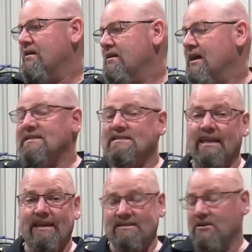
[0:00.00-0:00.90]
A
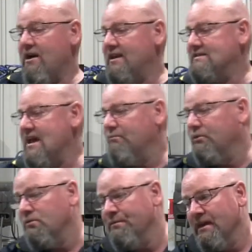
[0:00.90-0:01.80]
sling is a great
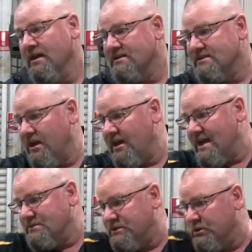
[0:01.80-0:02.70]
example. So
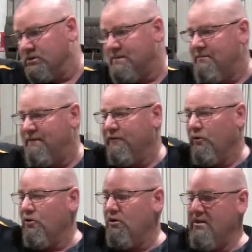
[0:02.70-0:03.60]
as we talked about
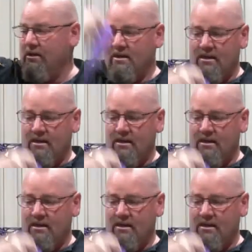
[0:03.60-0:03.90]
before,